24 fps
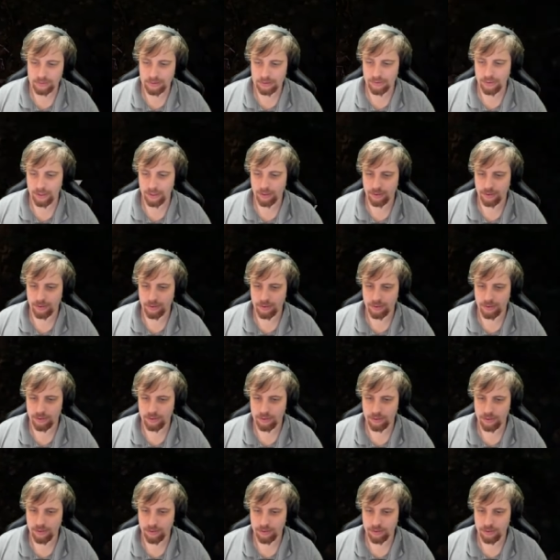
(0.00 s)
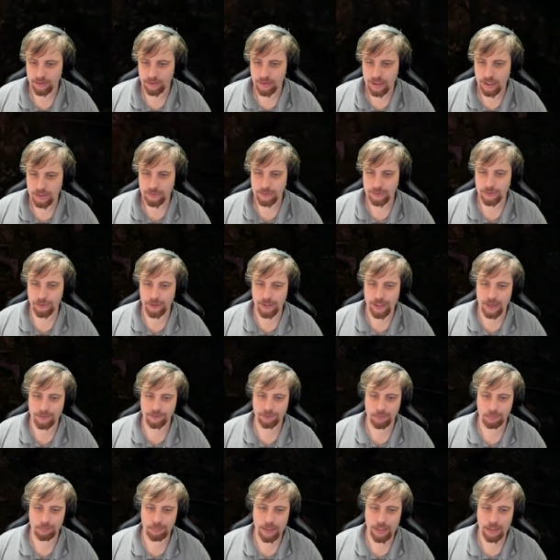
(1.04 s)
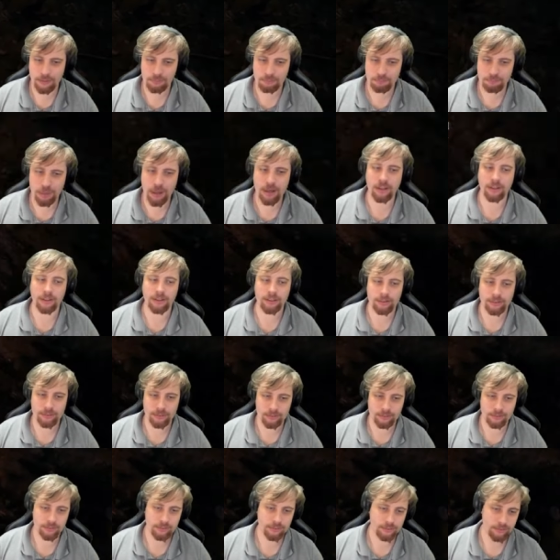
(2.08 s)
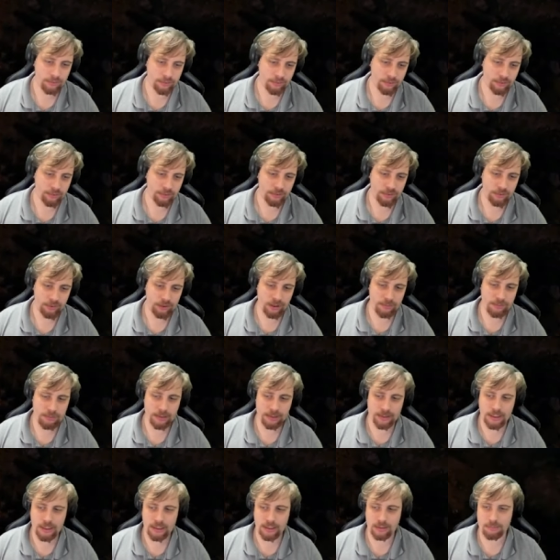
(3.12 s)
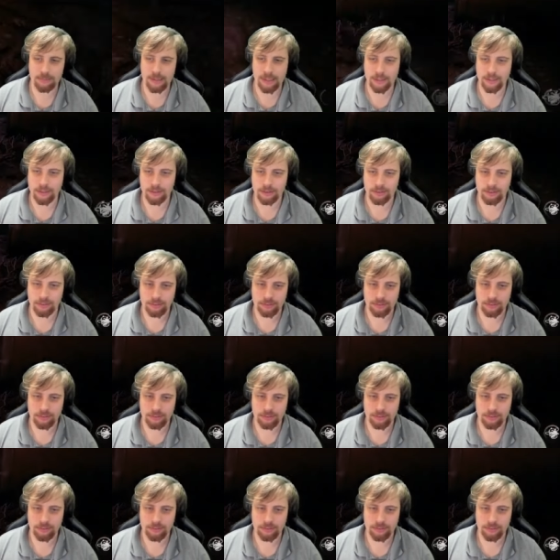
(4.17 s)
That's right. That's what you get for being a punk. Give me these keys back.